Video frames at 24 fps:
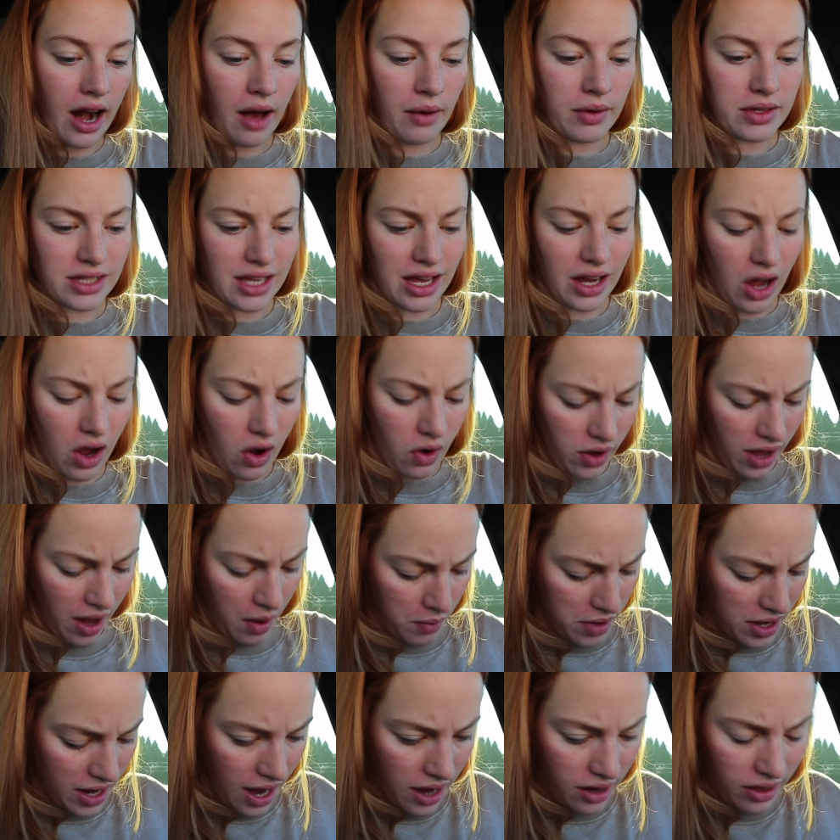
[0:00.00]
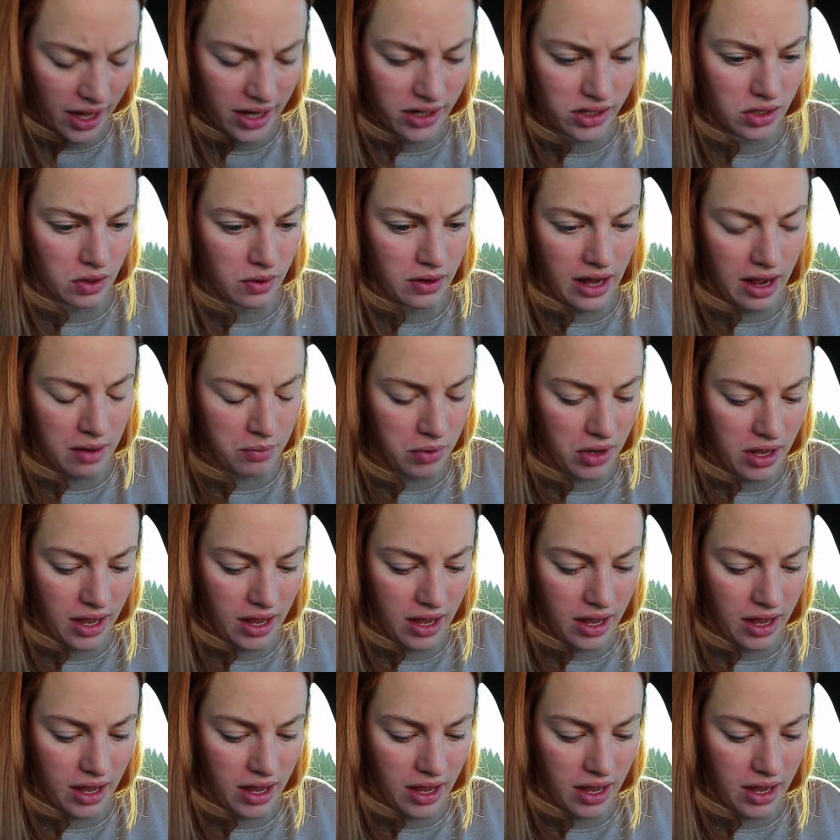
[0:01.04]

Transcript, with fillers: I was like, oh yeah, we gotta like do it up.